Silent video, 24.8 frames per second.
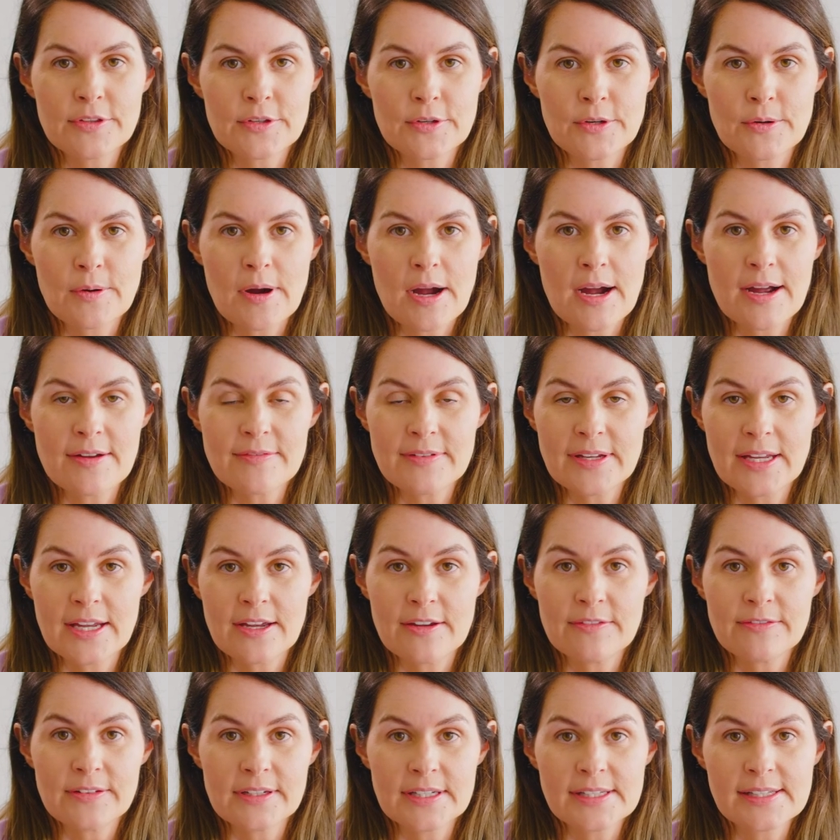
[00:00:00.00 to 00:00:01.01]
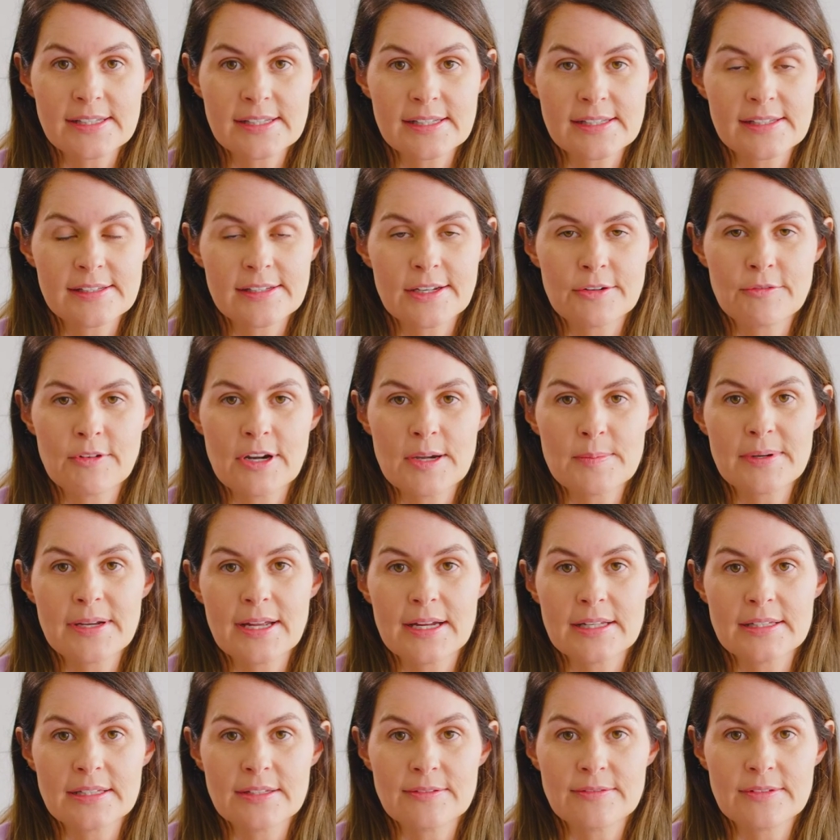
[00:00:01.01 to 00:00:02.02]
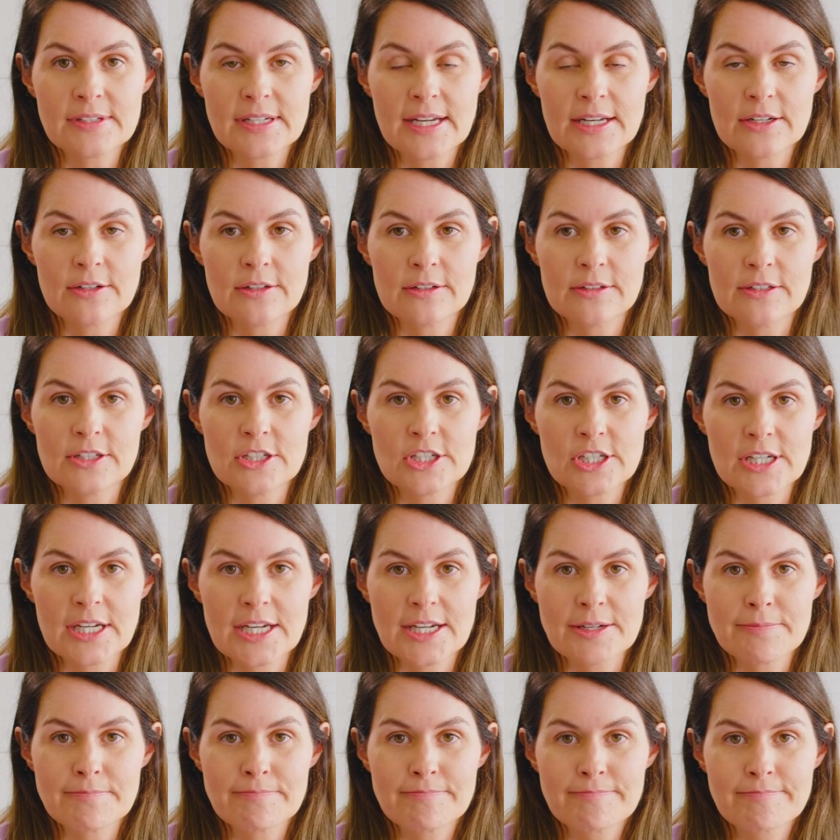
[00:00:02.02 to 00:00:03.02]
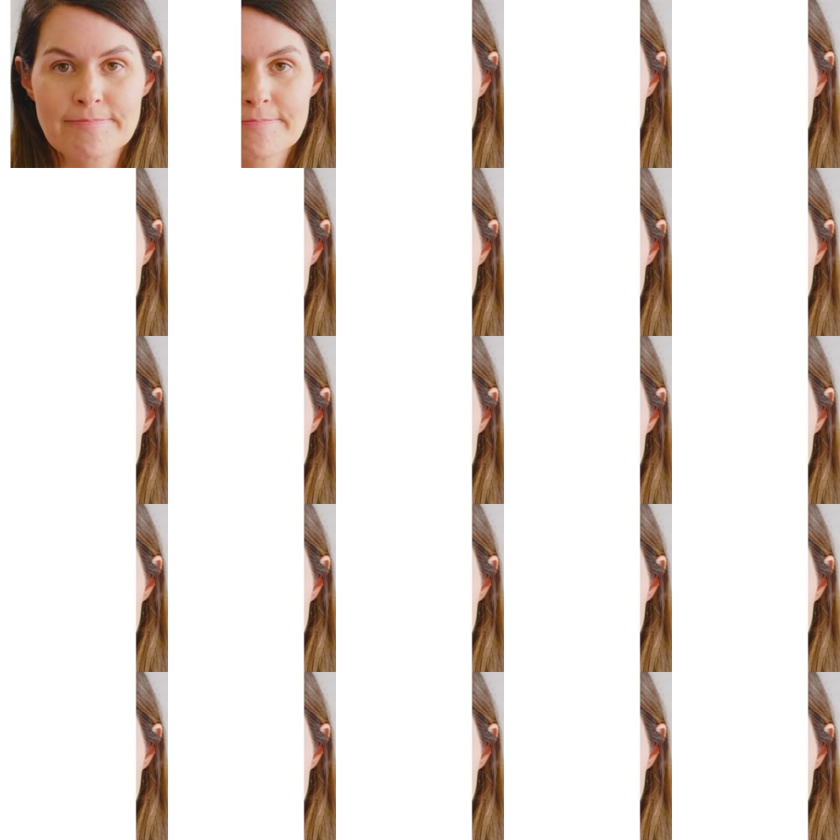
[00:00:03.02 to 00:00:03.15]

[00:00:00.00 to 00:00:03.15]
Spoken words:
through IVF and assisted reproductive technology.